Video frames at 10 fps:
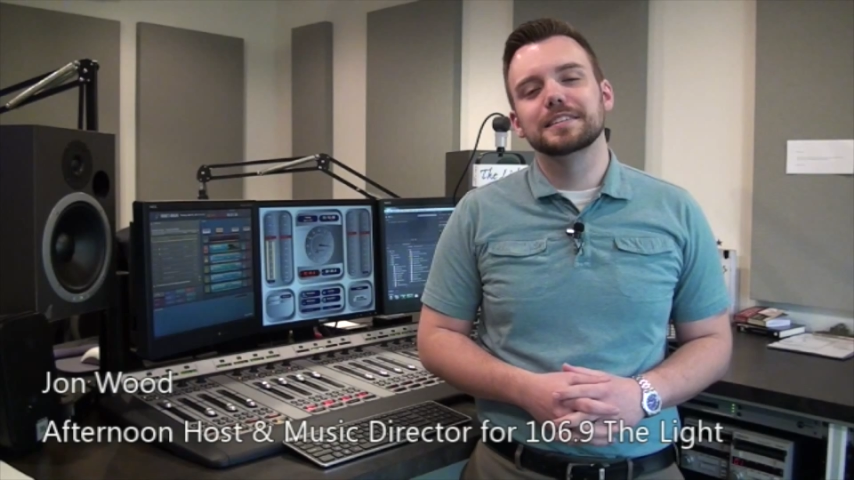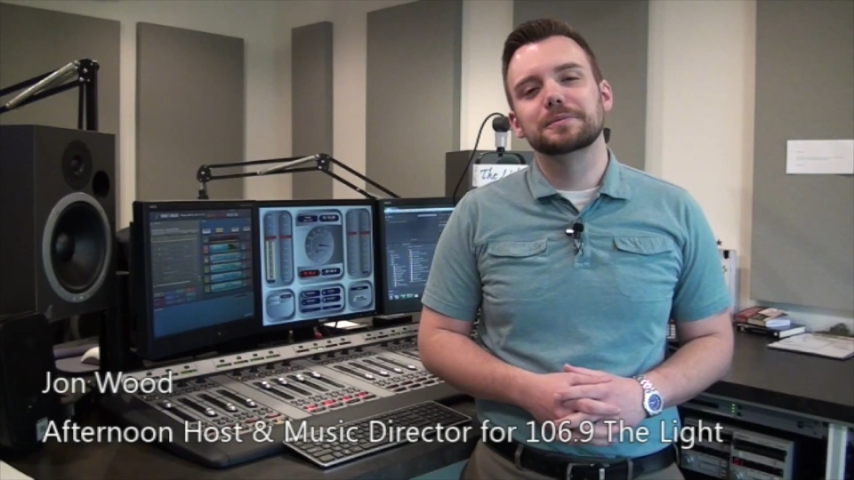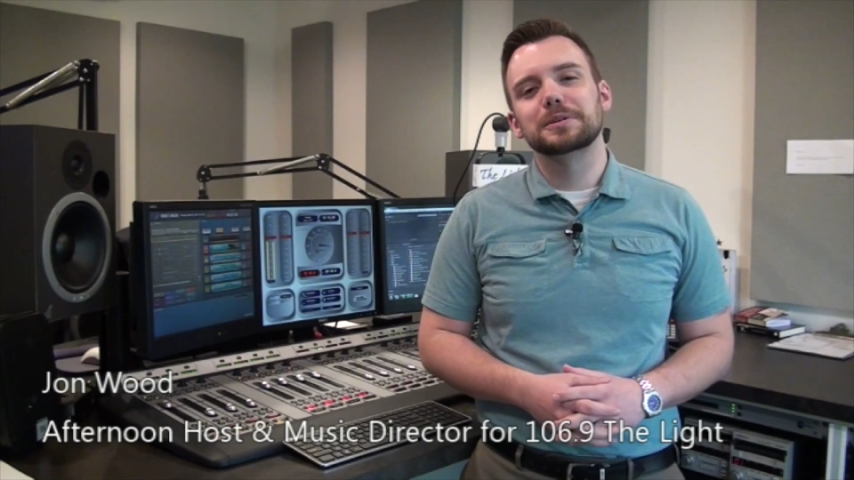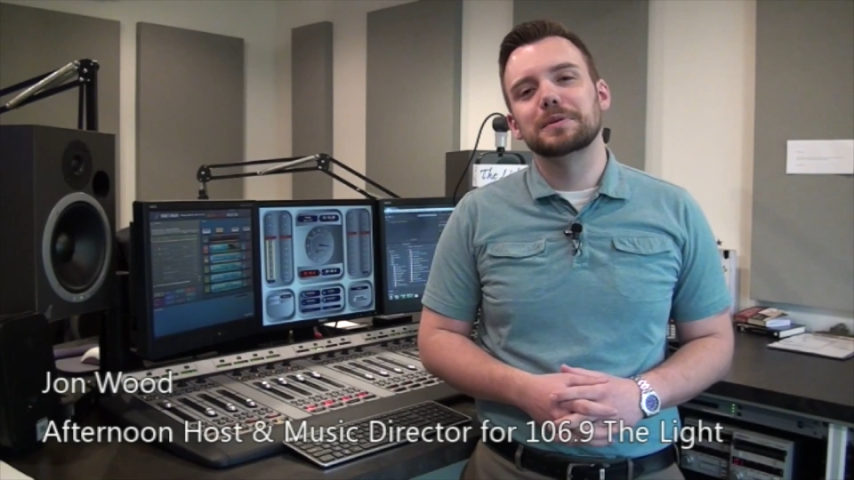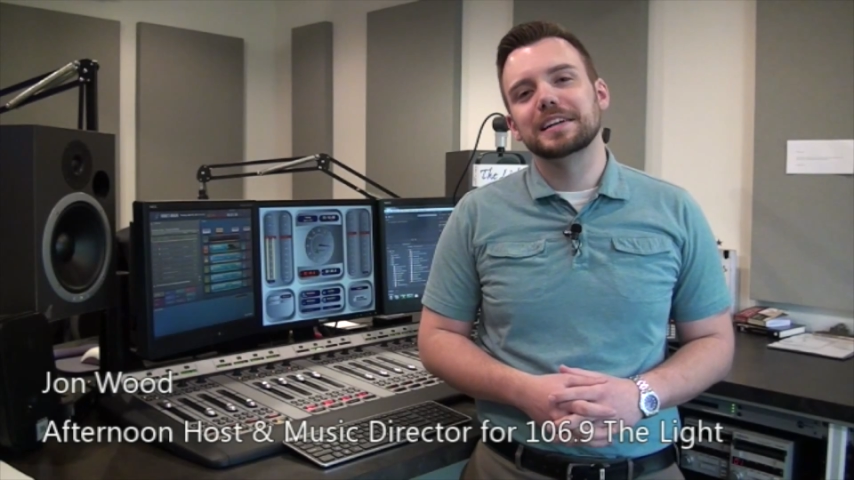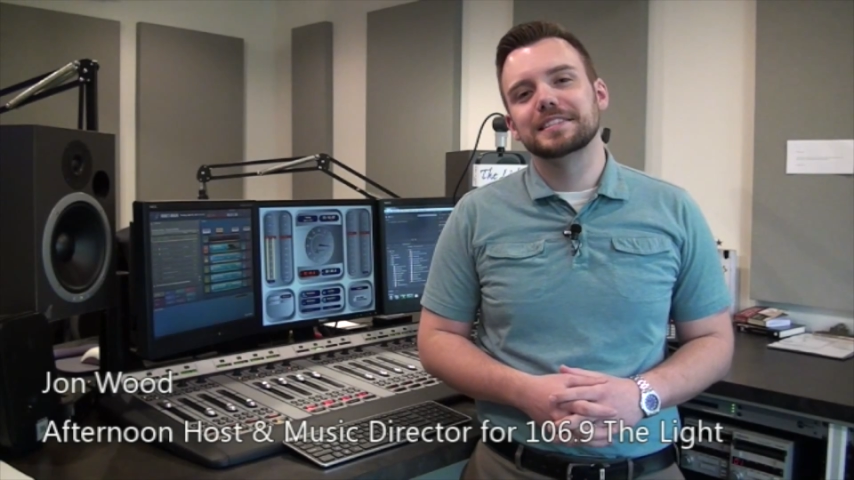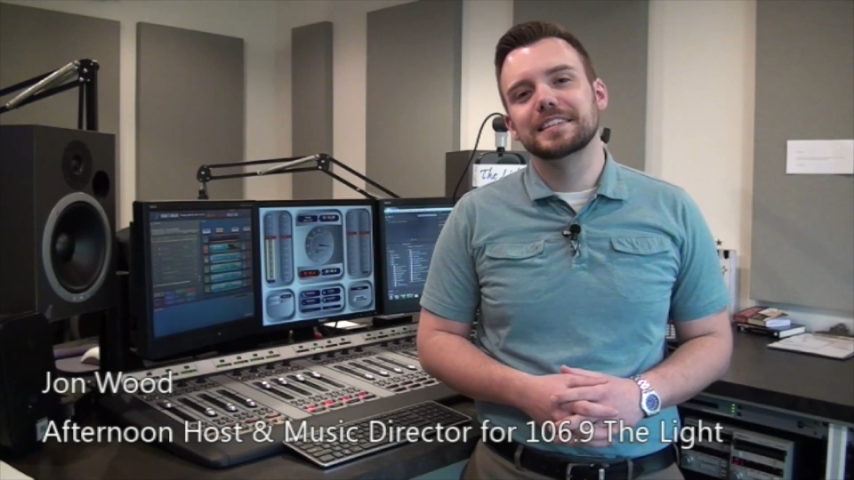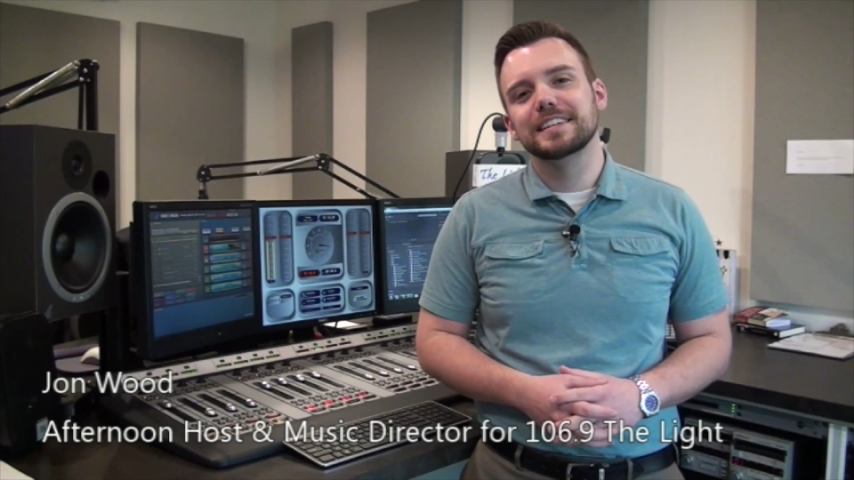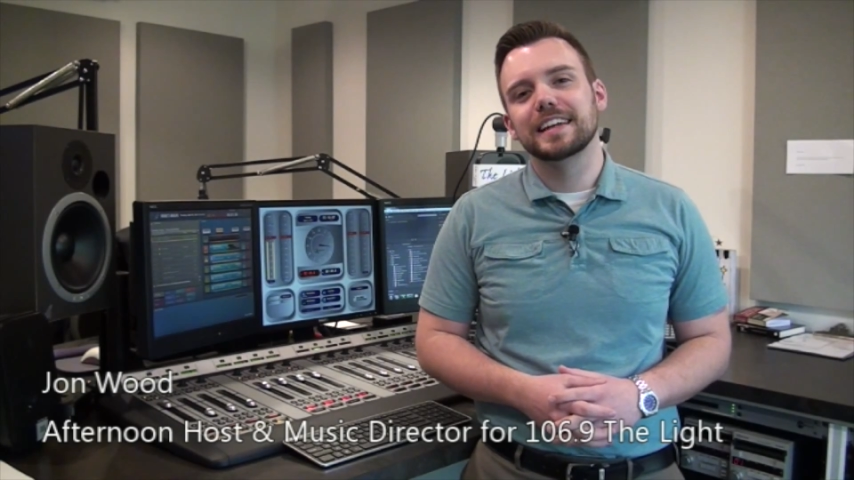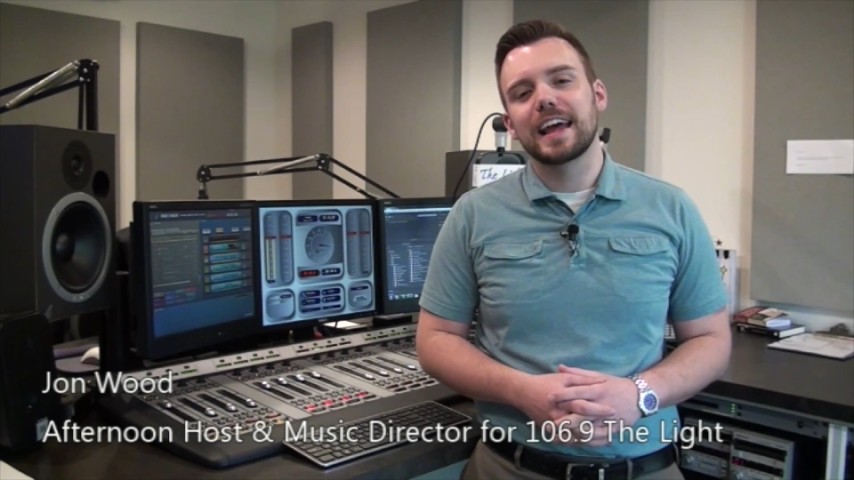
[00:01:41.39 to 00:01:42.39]

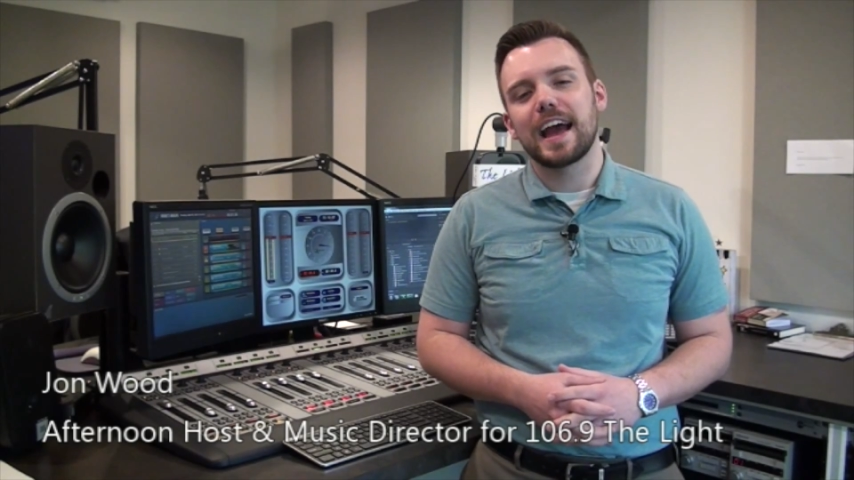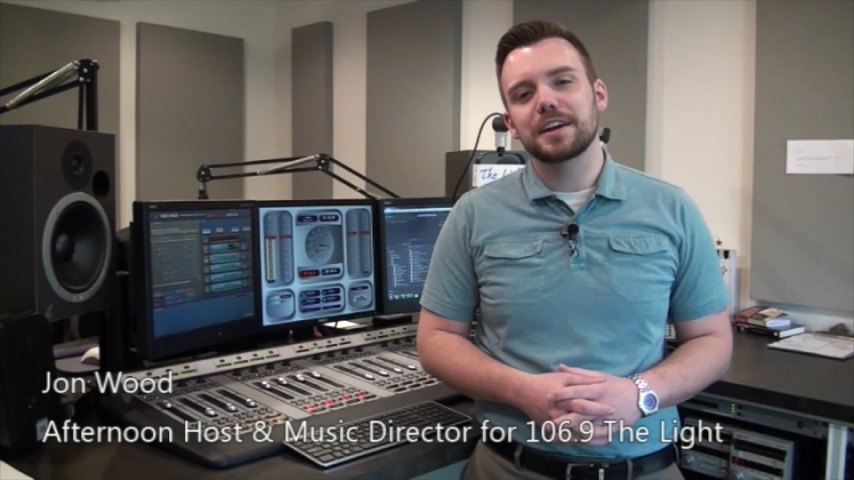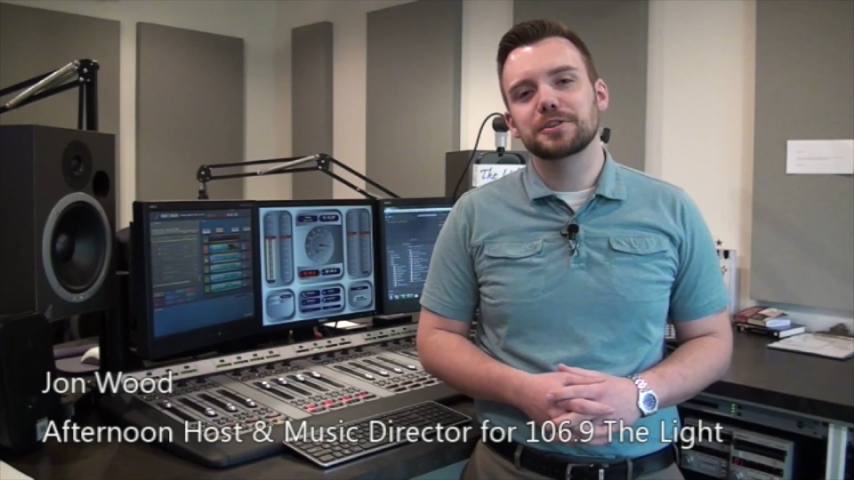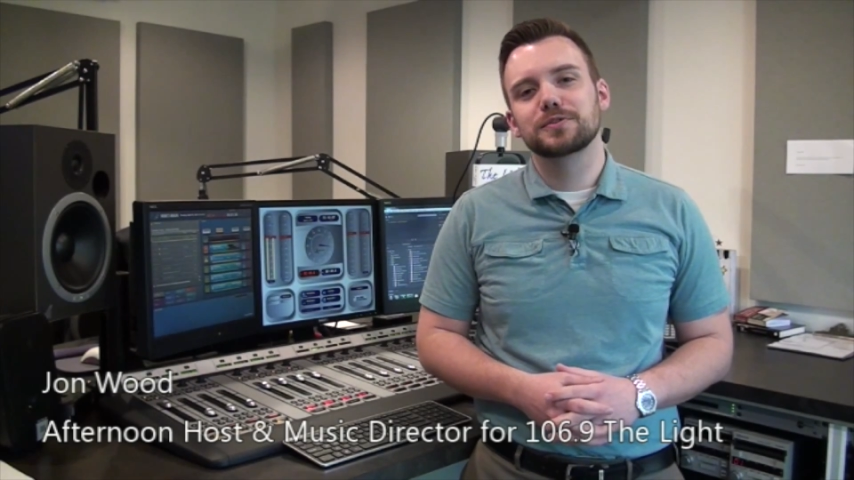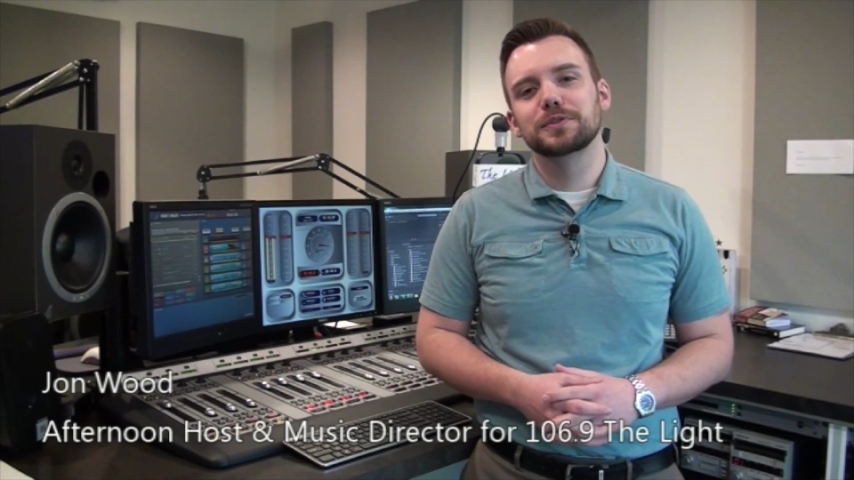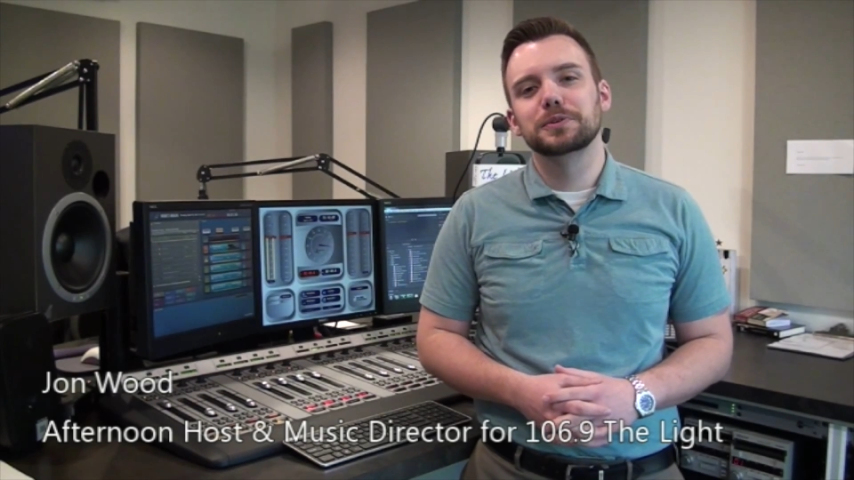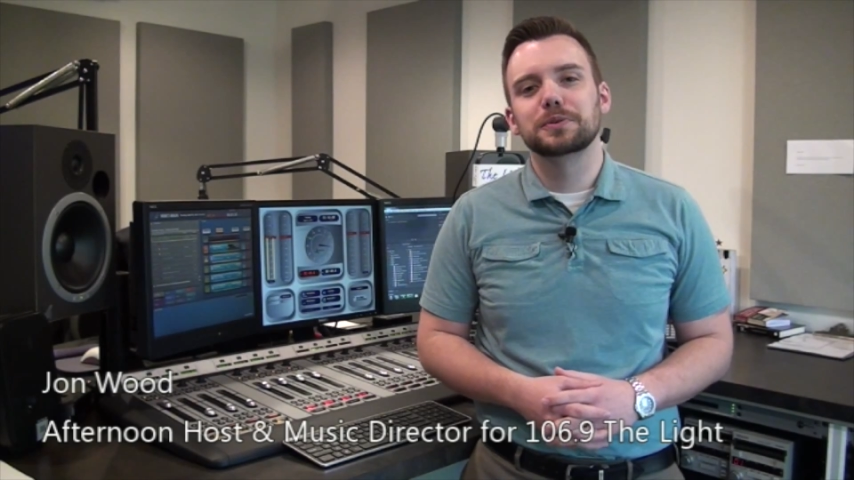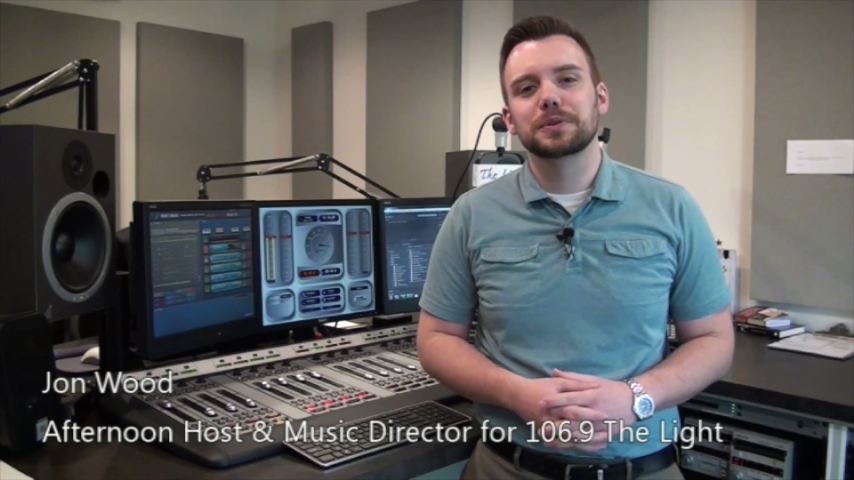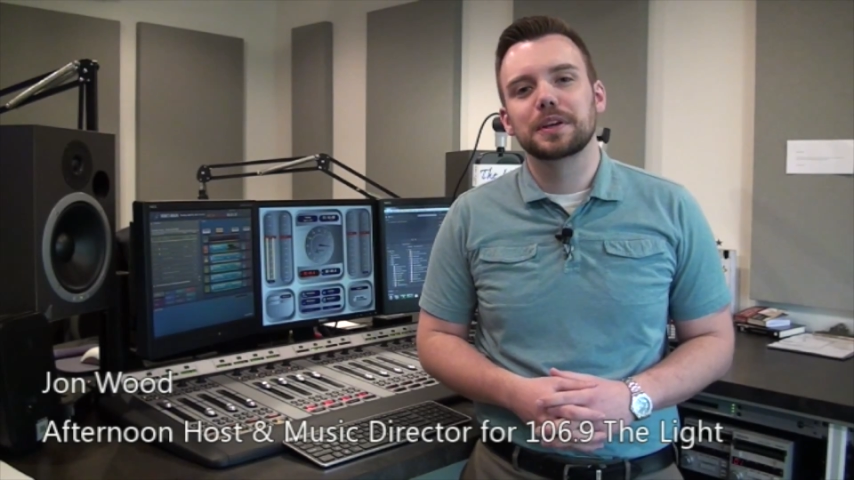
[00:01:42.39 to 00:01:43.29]
WMIT in Asheville, North